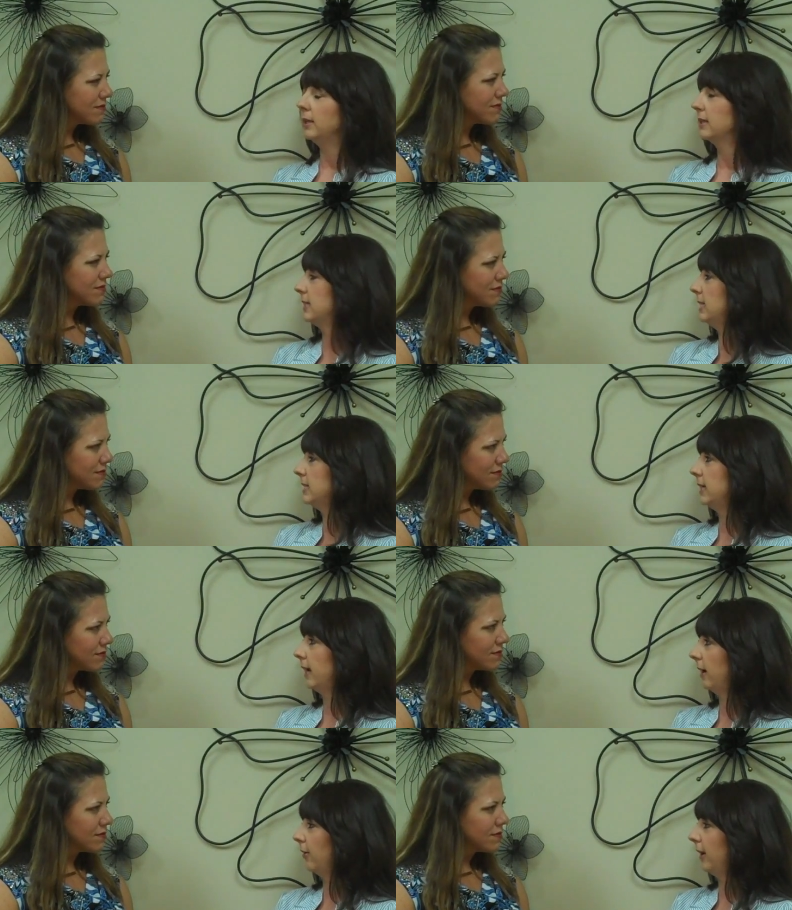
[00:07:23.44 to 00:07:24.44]
Speaker 1: in the
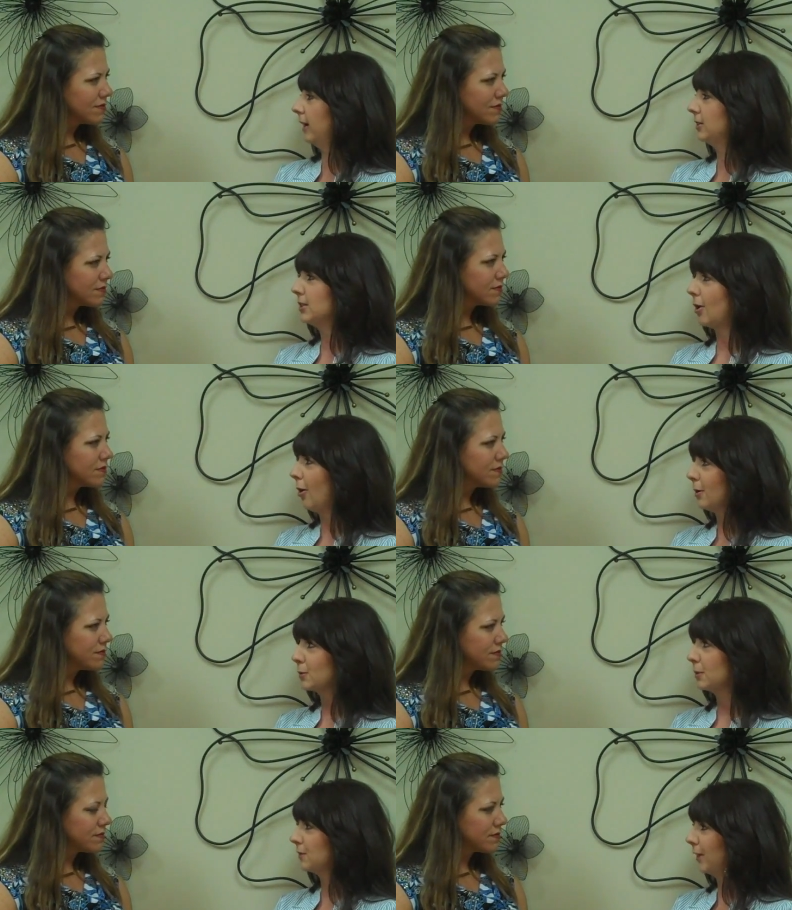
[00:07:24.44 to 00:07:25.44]
D.C. area, just all
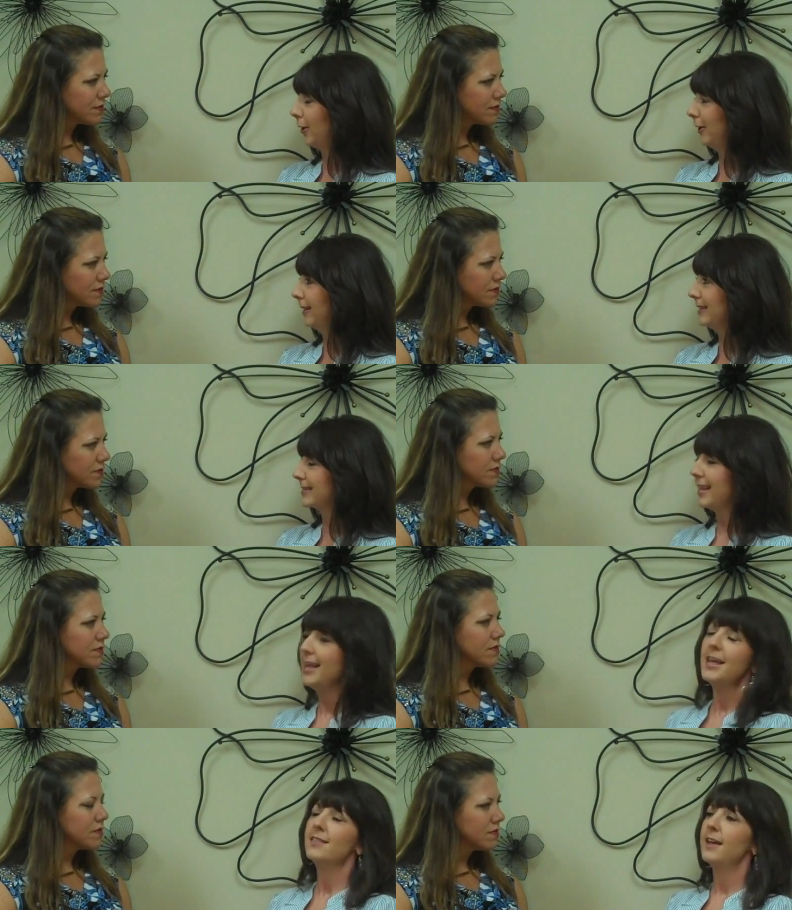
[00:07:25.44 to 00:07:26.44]
sorts of areas
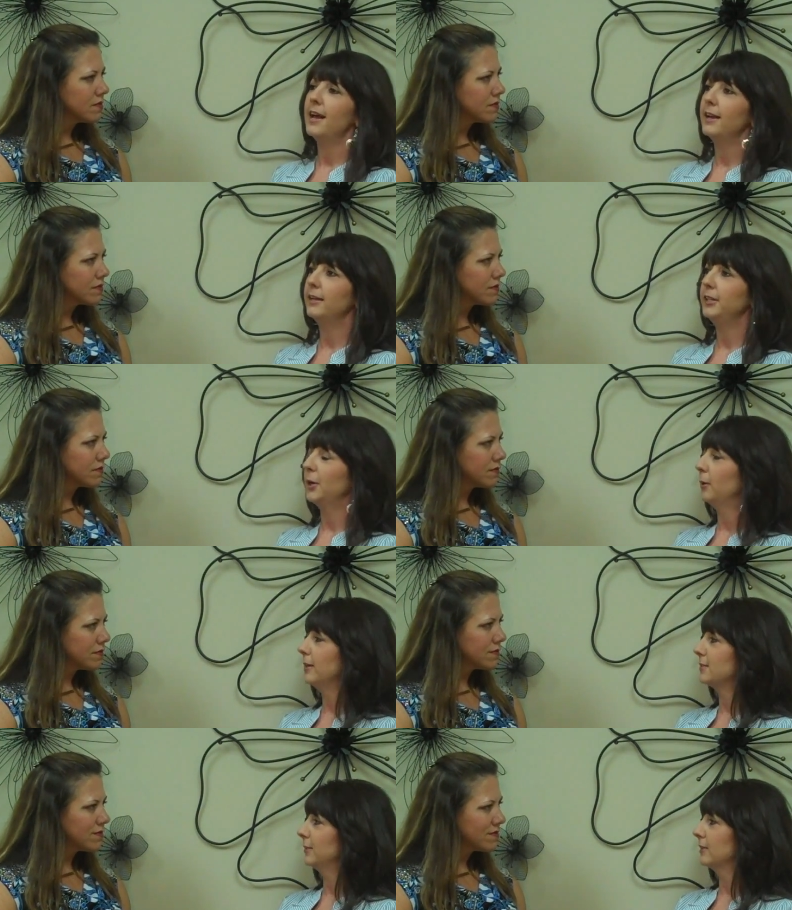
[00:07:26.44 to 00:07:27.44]
that, you know,
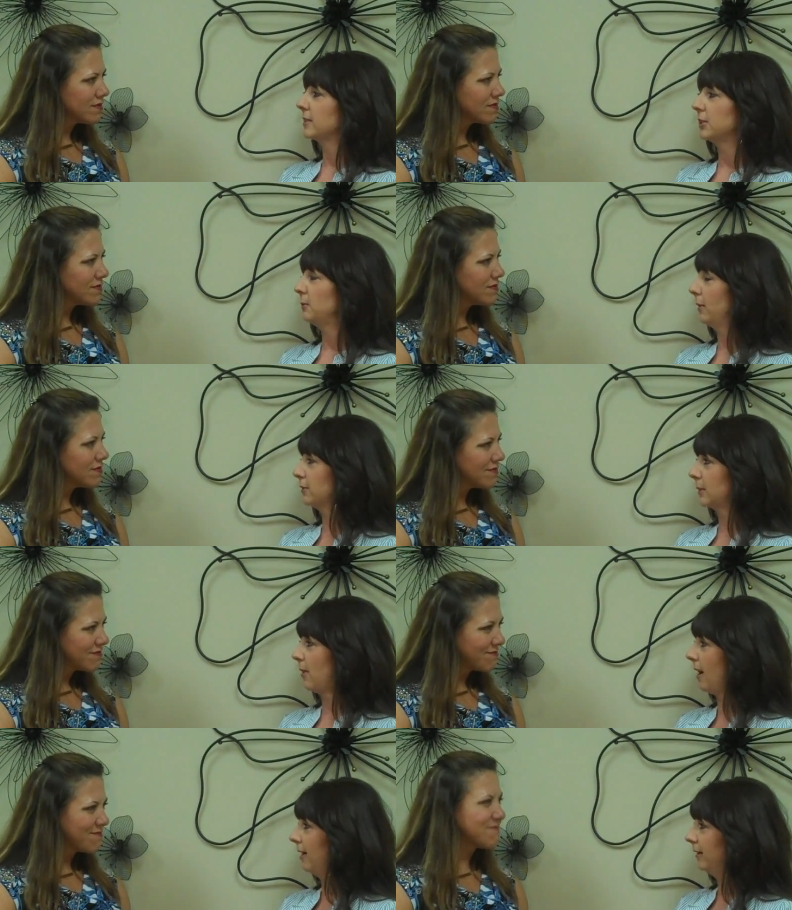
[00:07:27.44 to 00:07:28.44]
Huntsville is such a melting
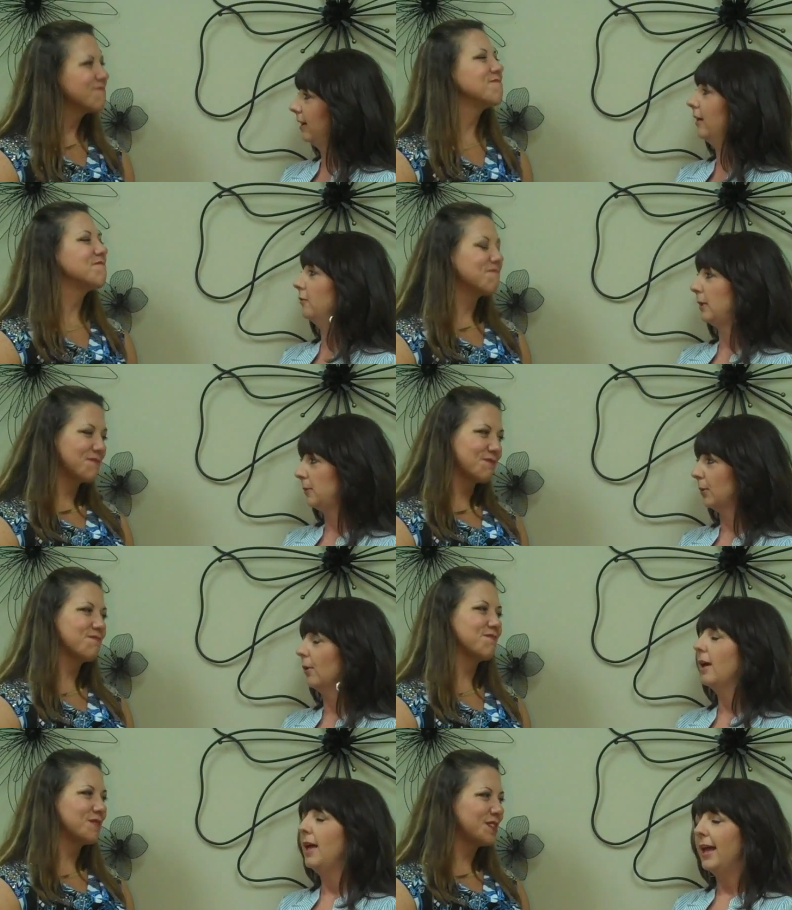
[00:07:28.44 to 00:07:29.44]
pot of mm-hmm. people. Mm
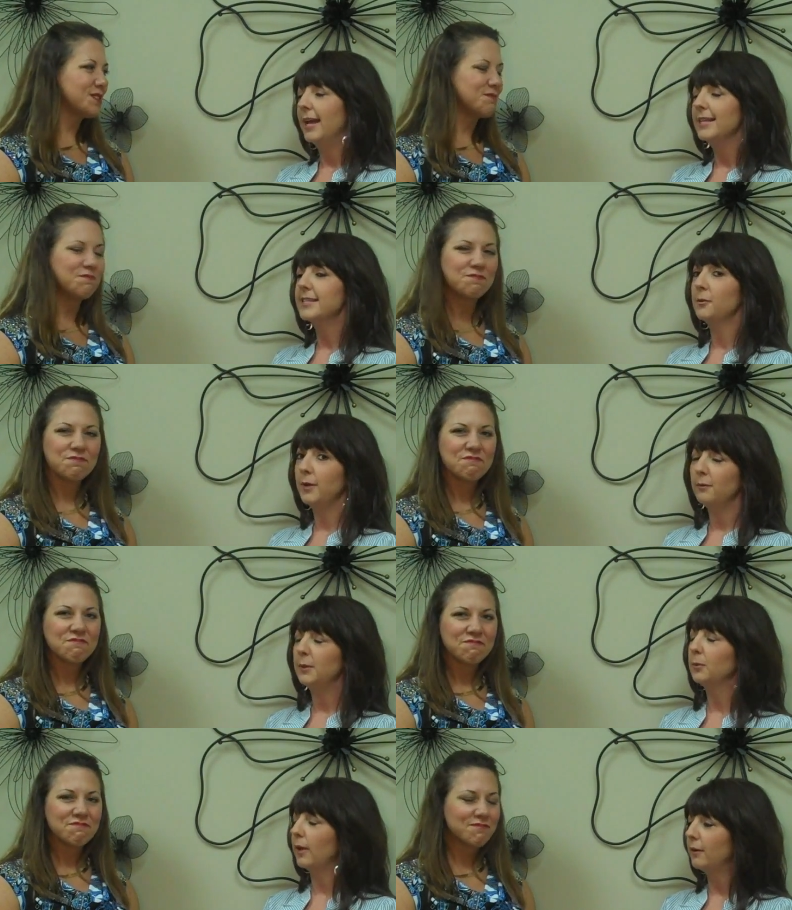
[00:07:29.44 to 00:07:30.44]
-hmm. yeah. And so we have
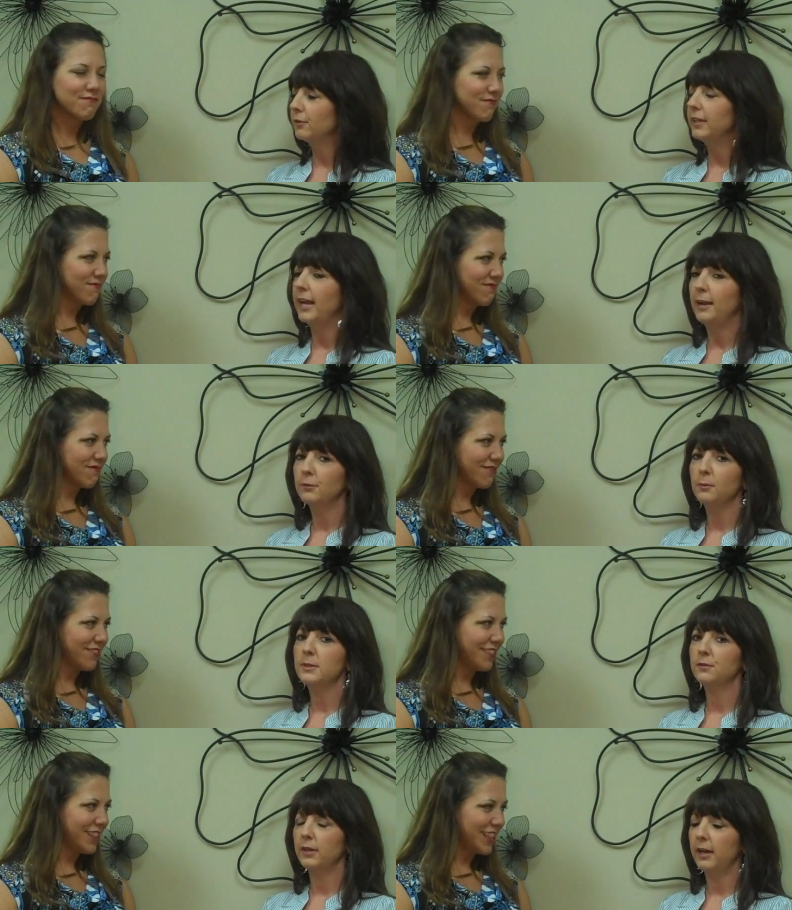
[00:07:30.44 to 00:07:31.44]
people every day from
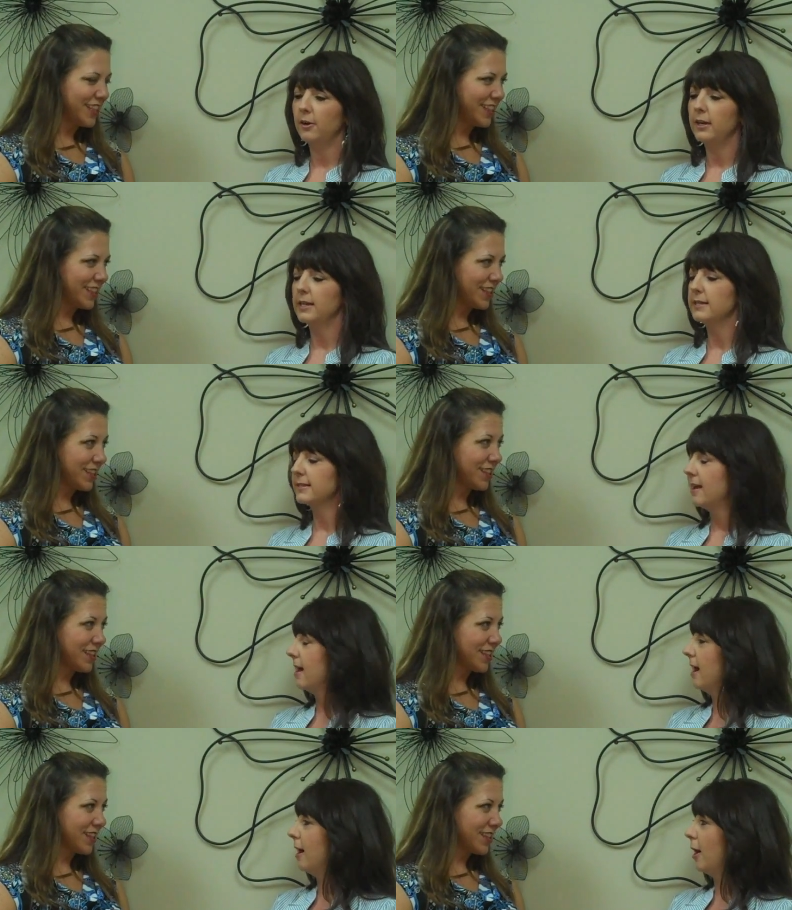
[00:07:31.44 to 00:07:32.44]
different areas
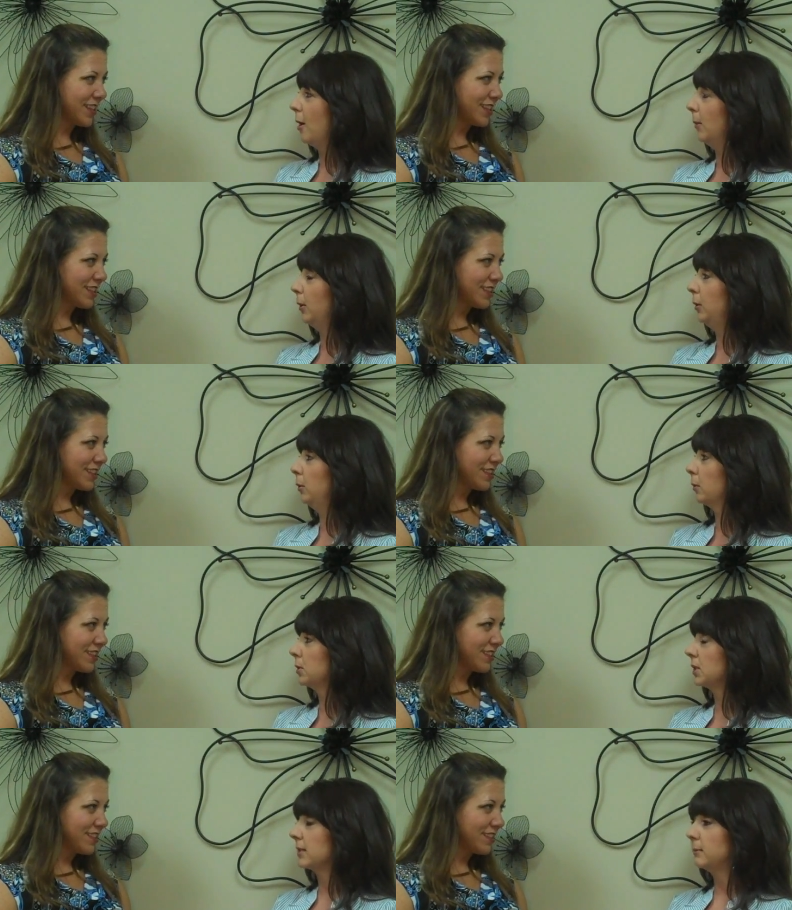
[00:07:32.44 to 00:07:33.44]
um, who are
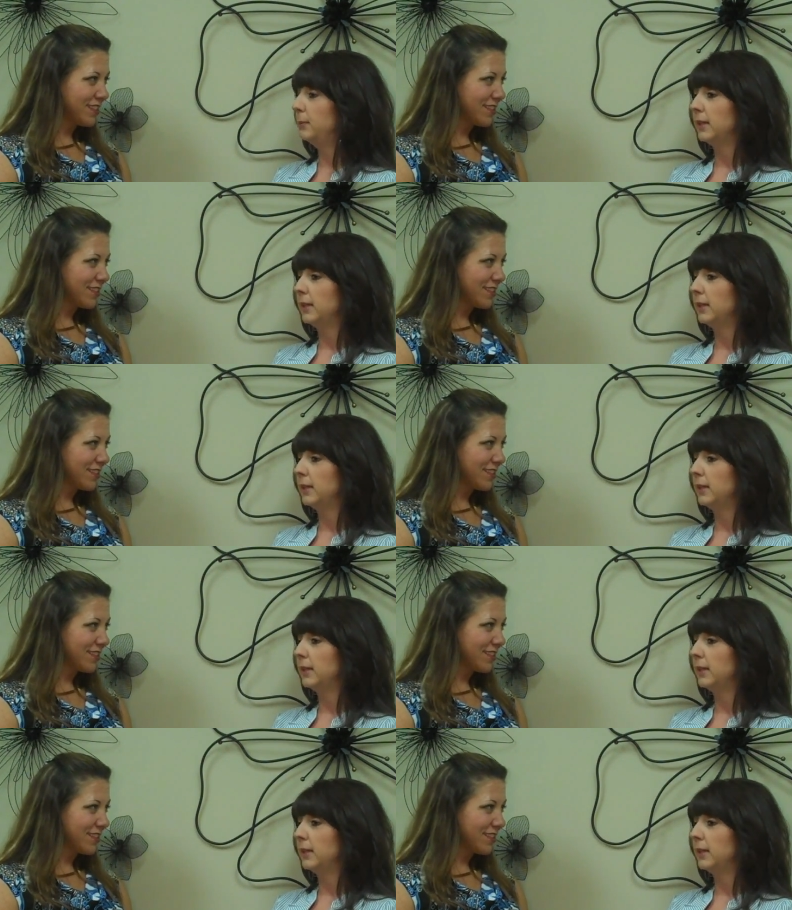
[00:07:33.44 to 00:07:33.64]
just,